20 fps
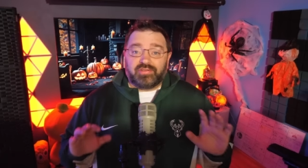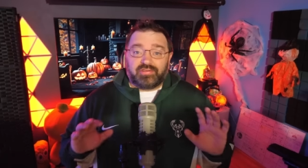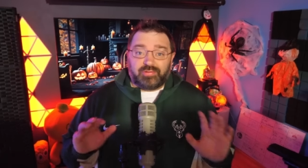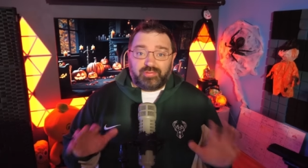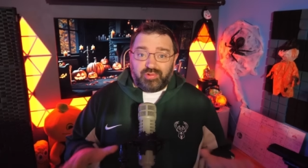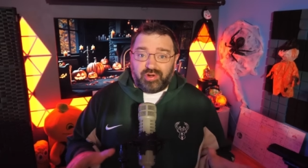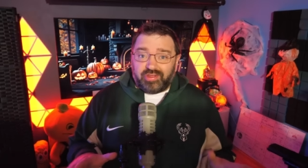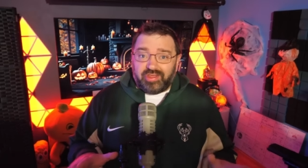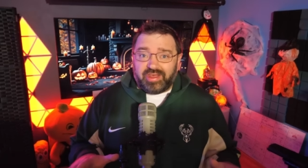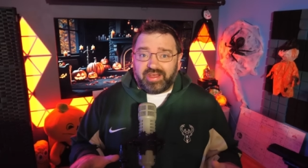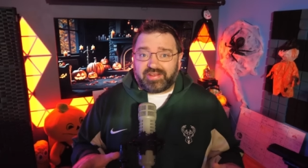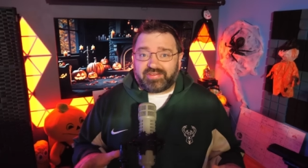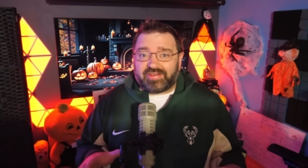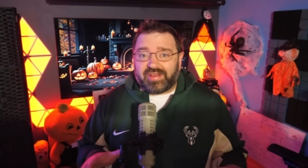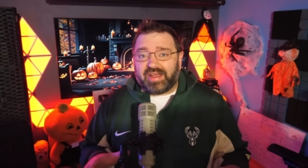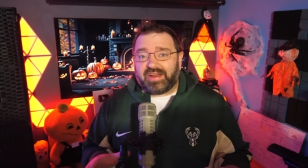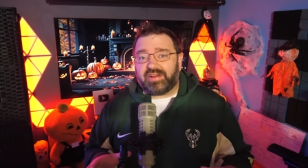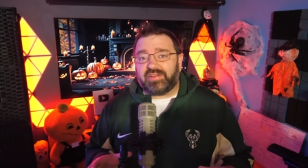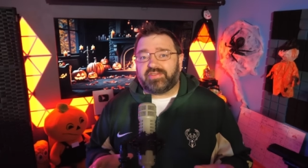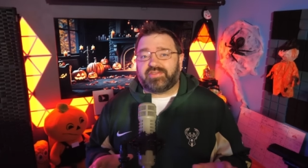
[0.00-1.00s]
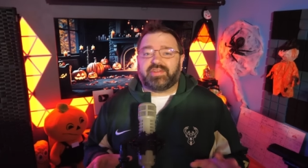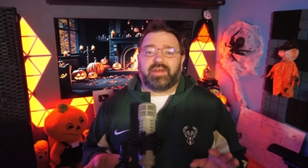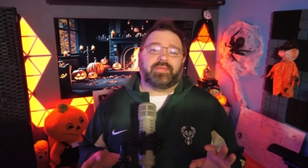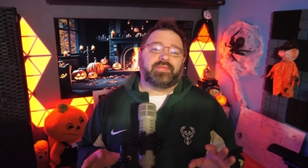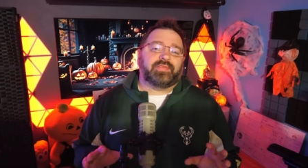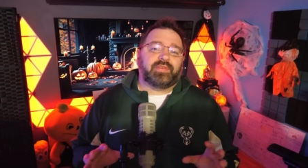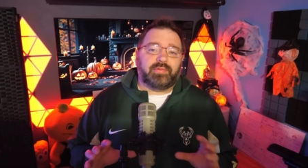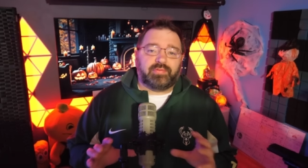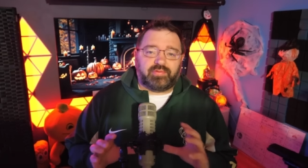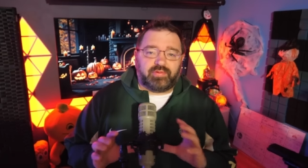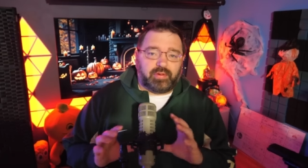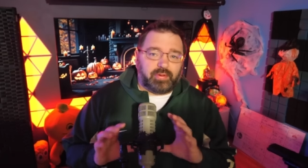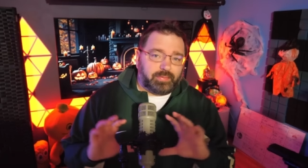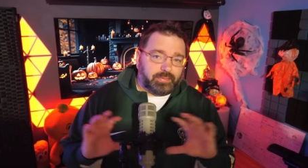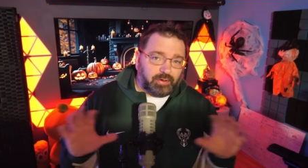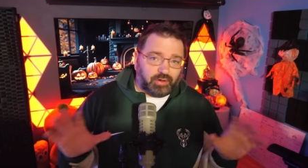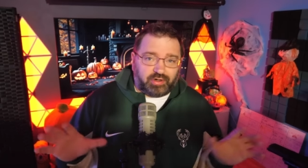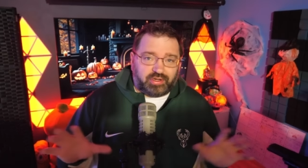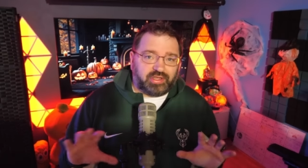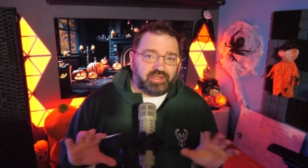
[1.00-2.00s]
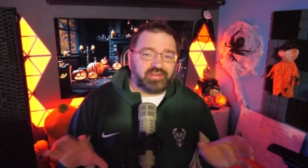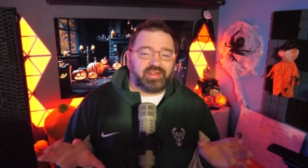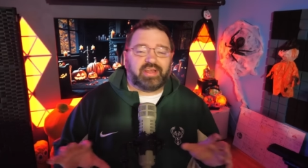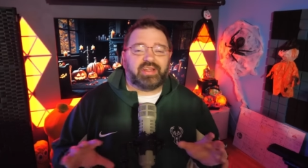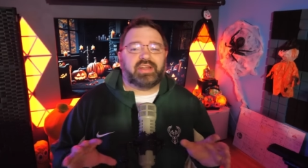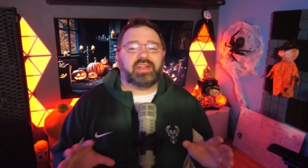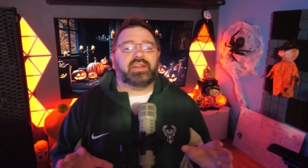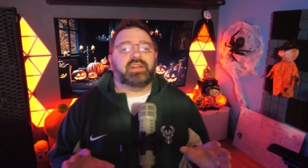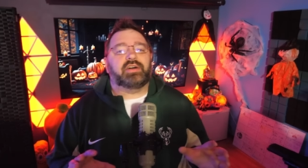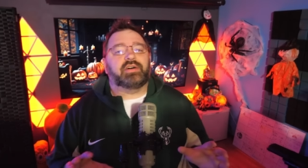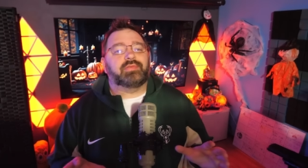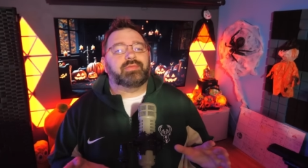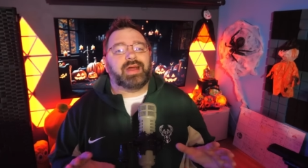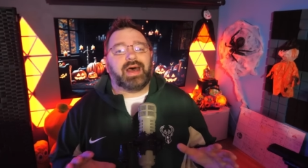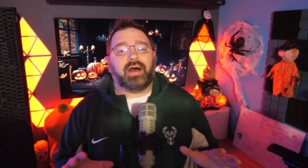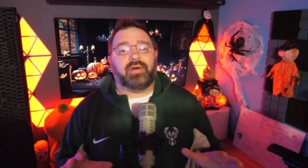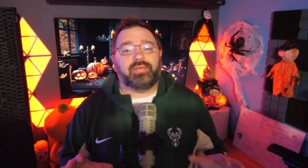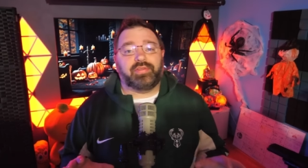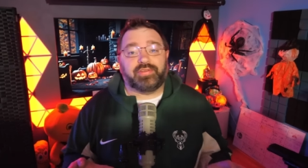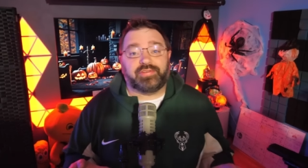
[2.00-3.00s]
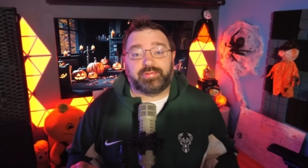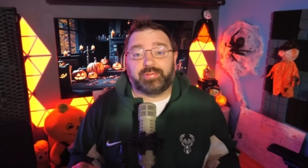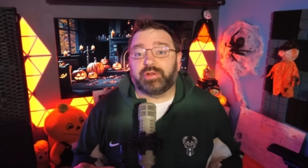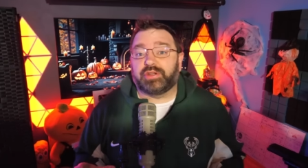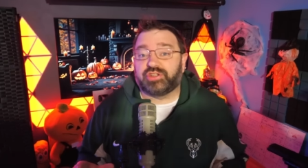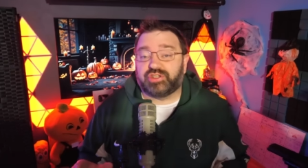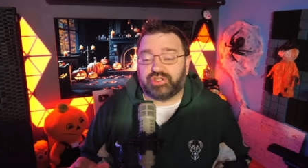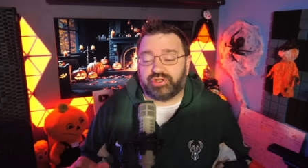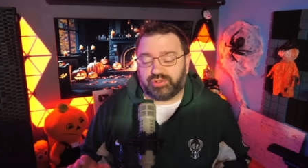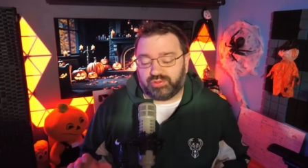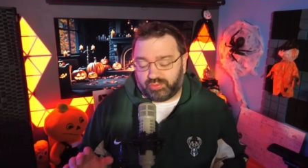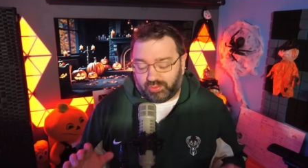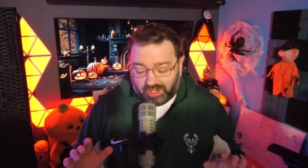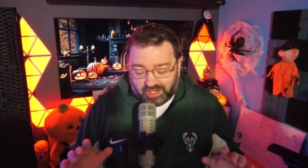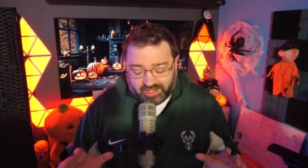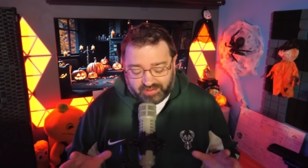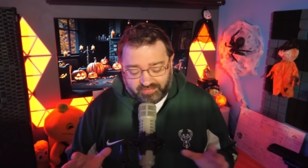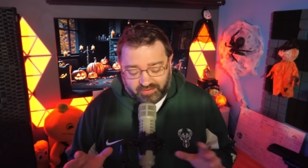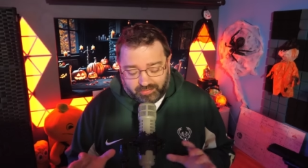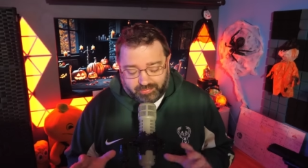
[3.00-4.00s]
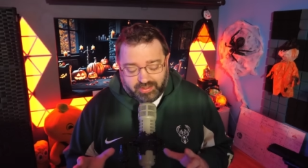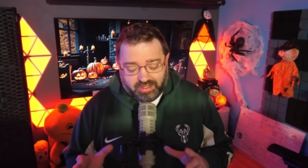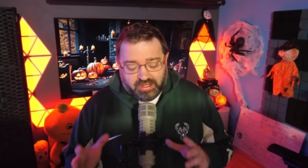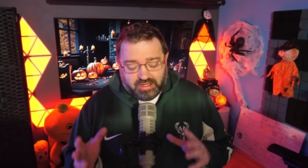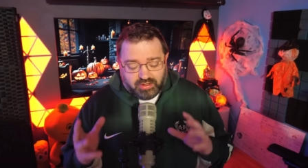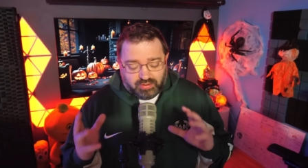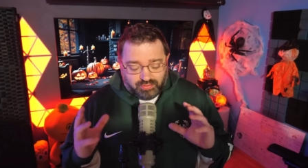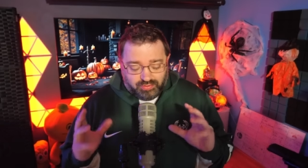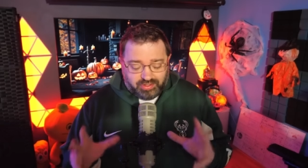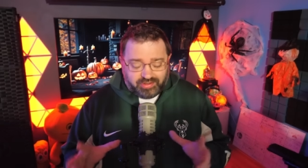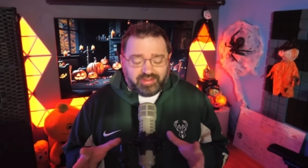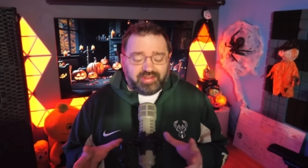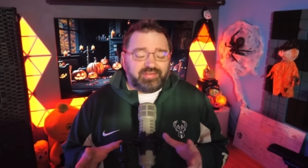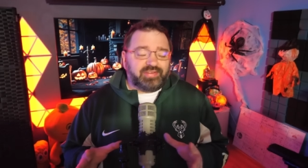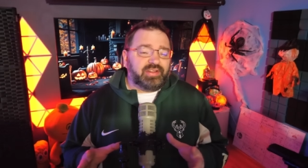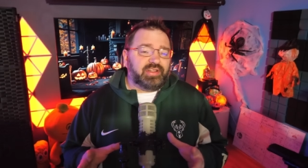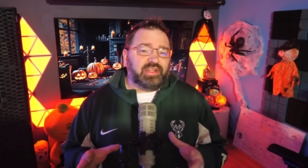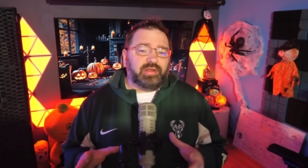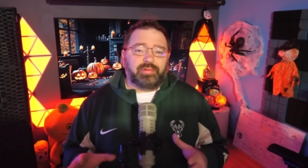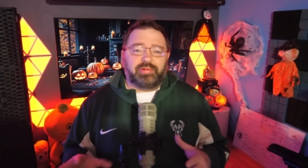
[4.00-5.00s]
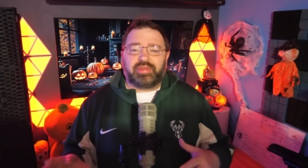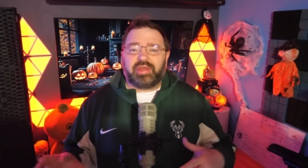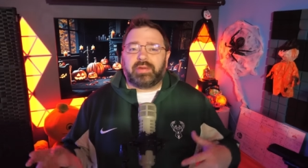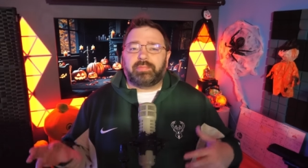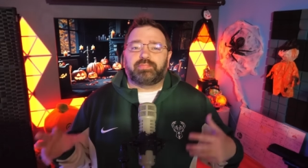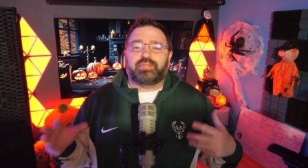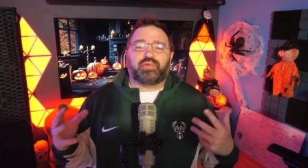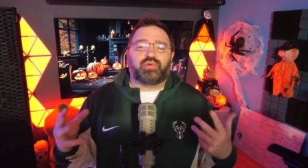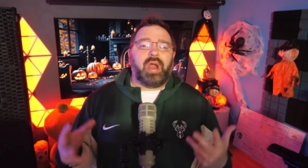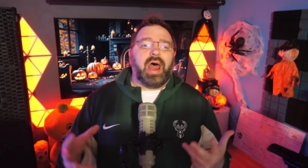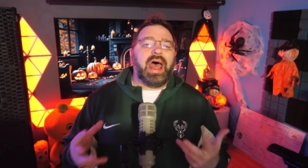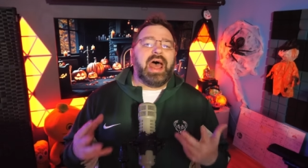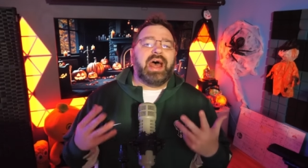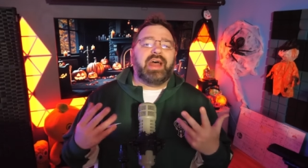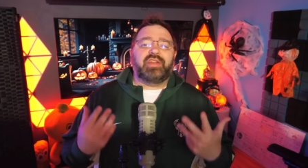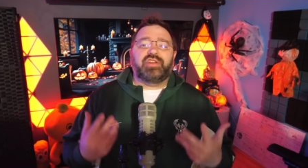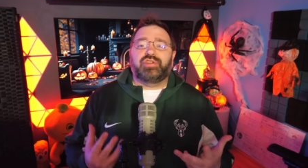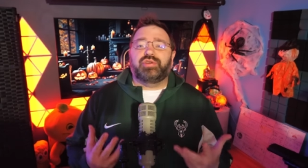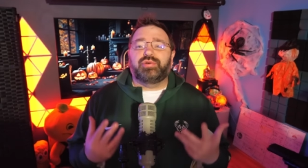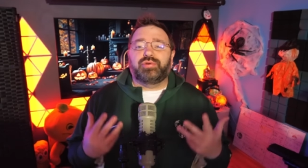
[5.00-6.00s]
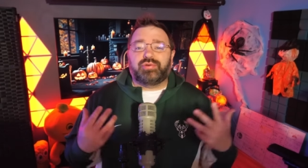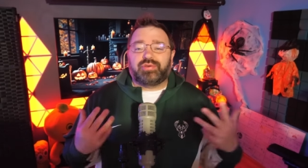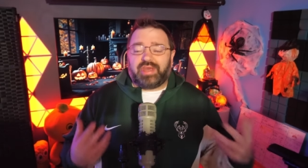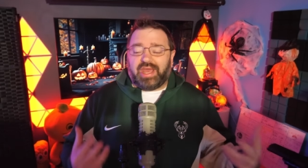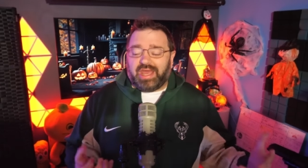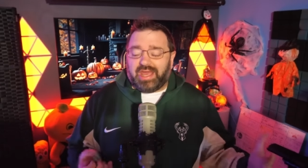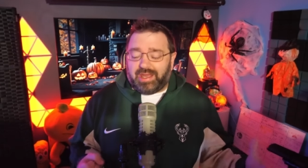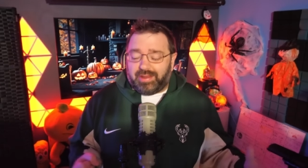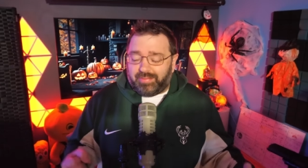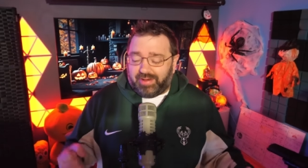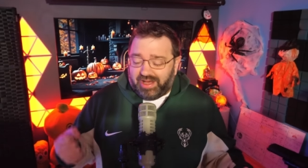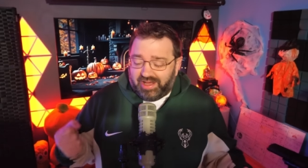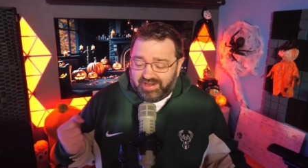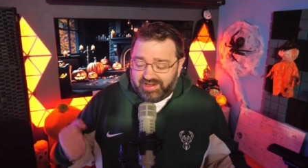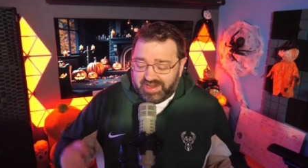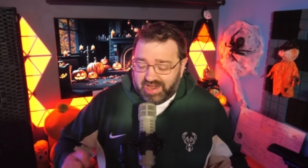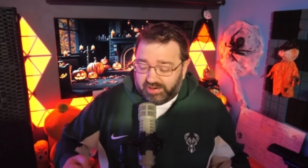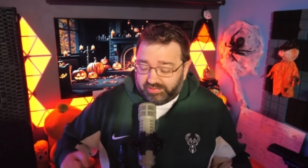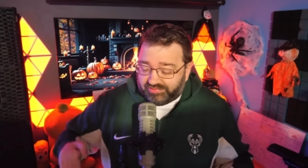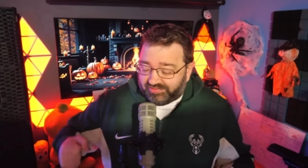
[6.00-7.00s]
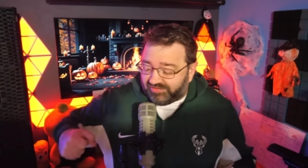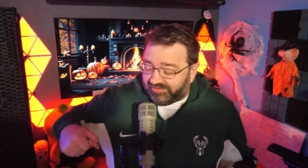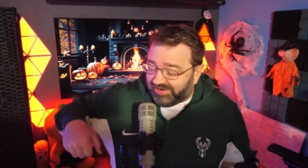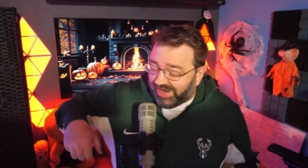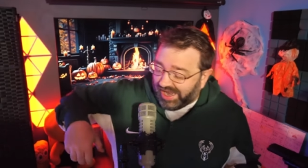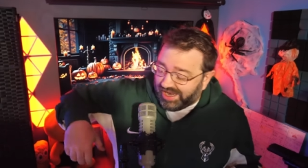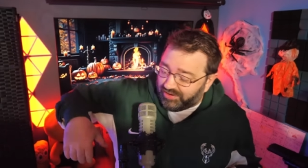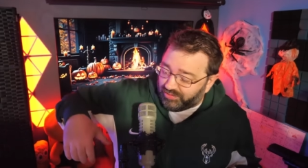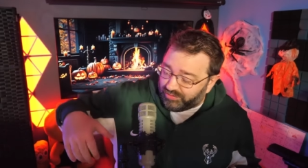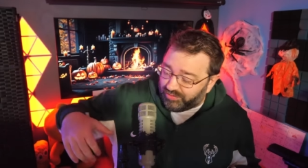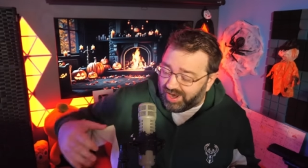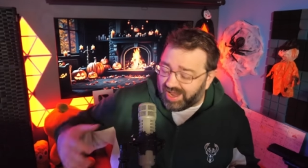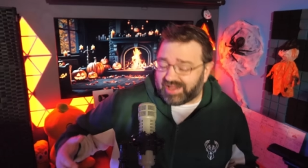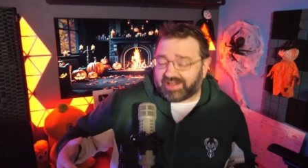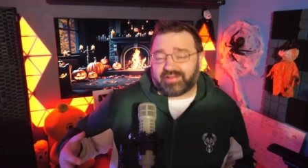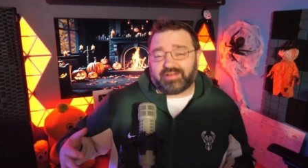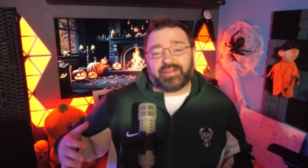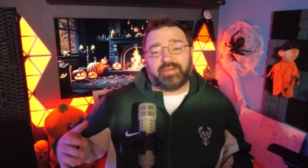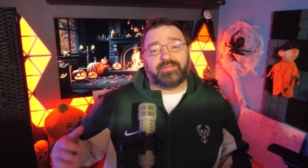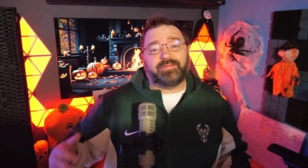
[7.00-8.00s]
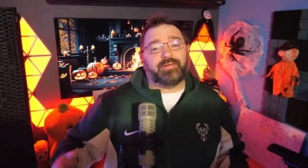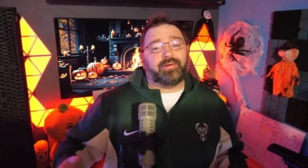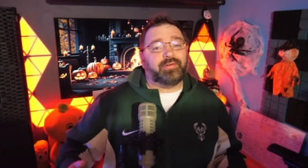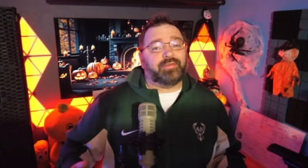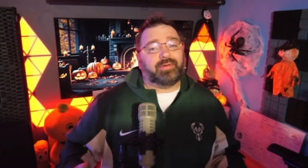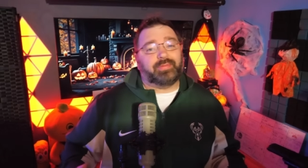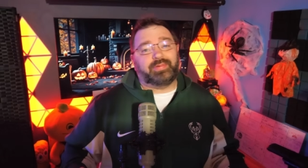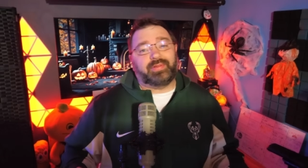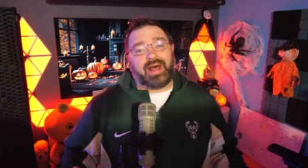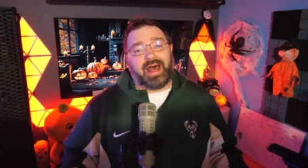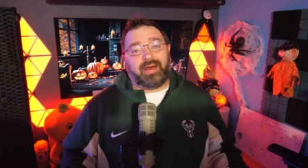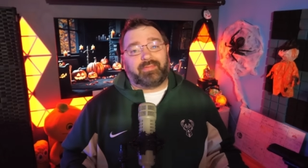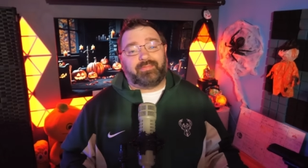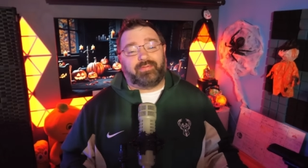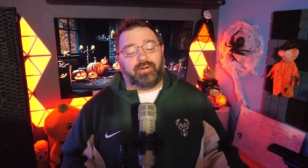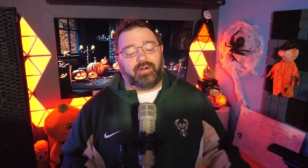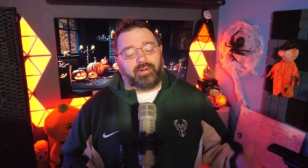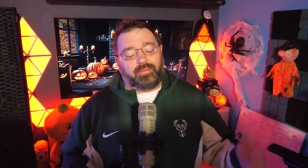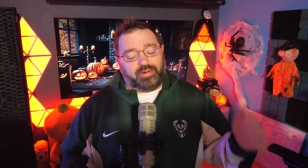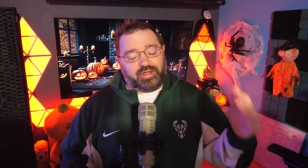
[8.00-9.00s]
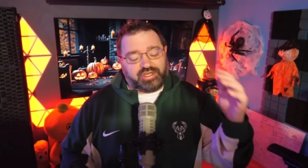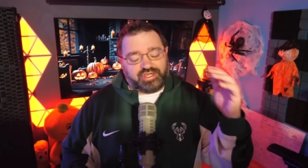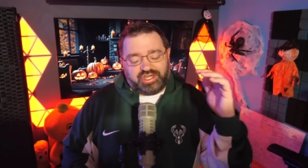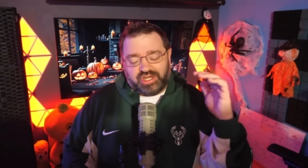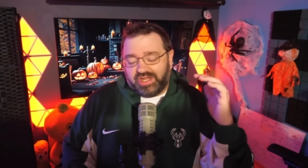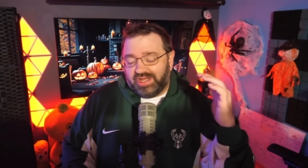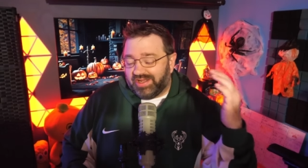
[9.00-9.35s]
Some really exciting stuff seems to be percolating around the Switch 2. One of them really dealing with a brand new game announced directly for the platform, which